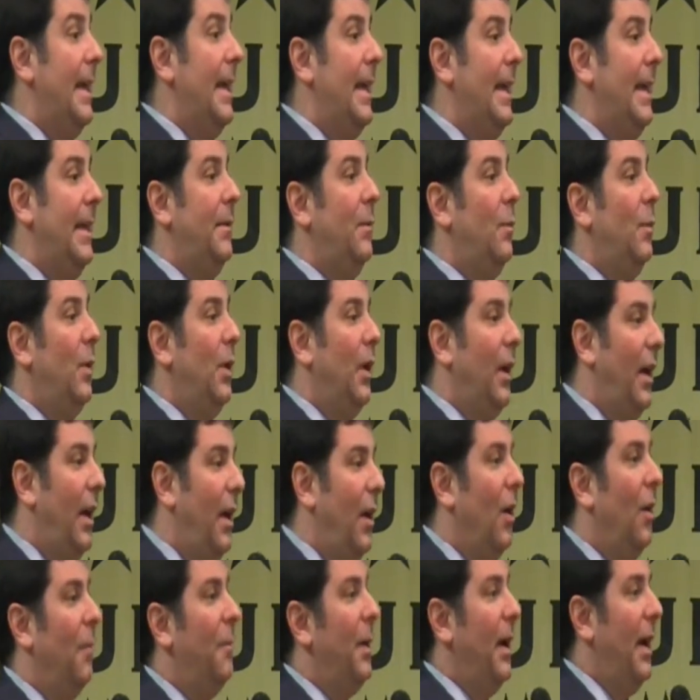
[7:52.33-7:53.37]
It will
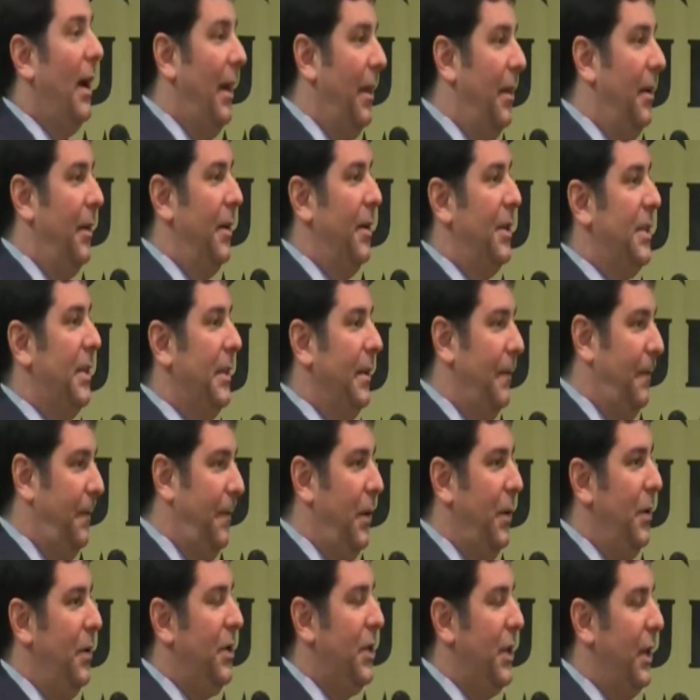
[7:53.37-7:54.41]
help others in the
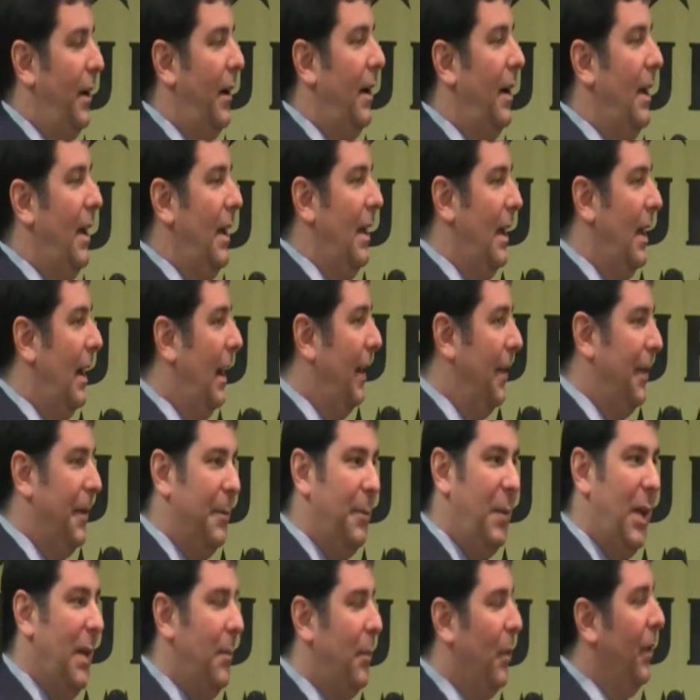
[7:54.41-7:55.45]
future.
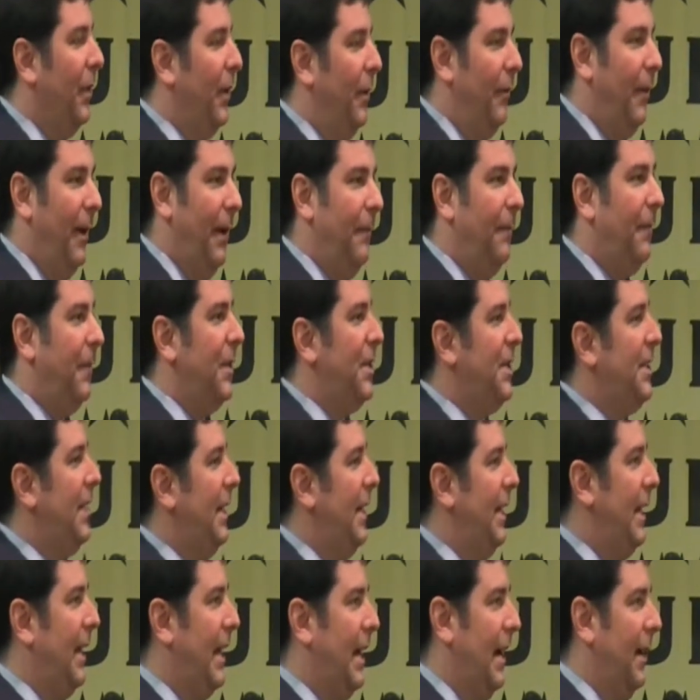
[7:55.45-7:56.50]
Other people that run for
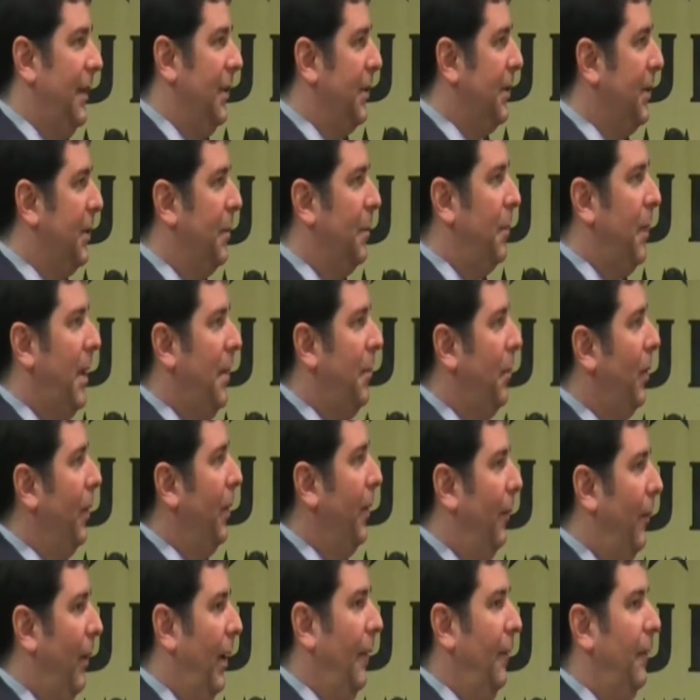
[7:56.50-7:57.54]
city council, people
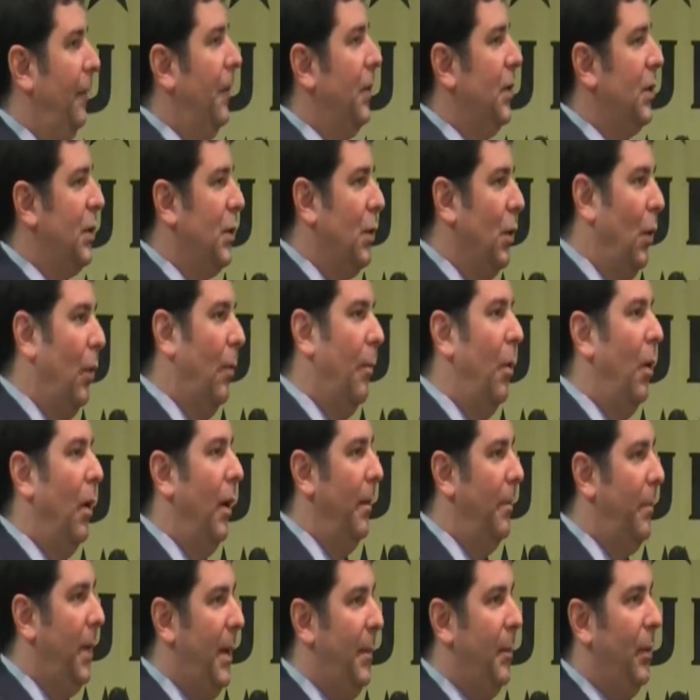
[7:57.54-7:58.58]
that run for school
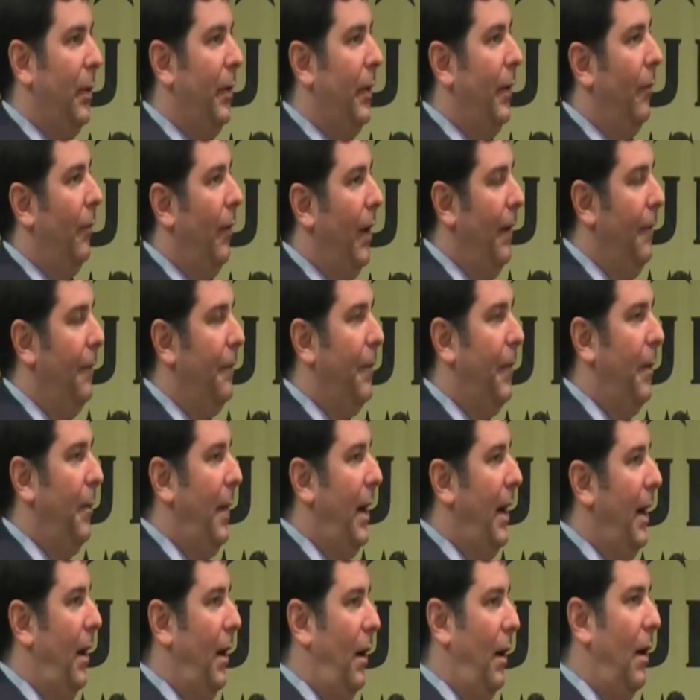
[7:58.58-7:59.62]
board, people that run for
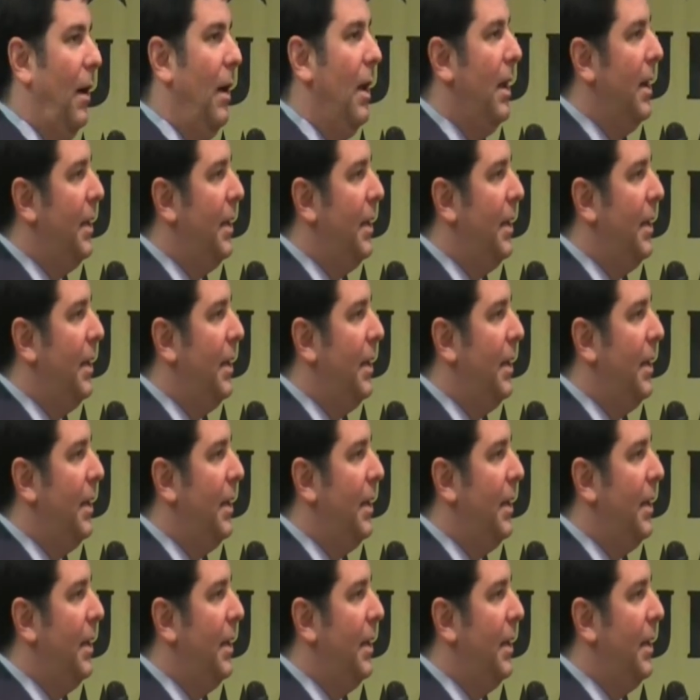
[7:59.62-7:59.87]
mayor,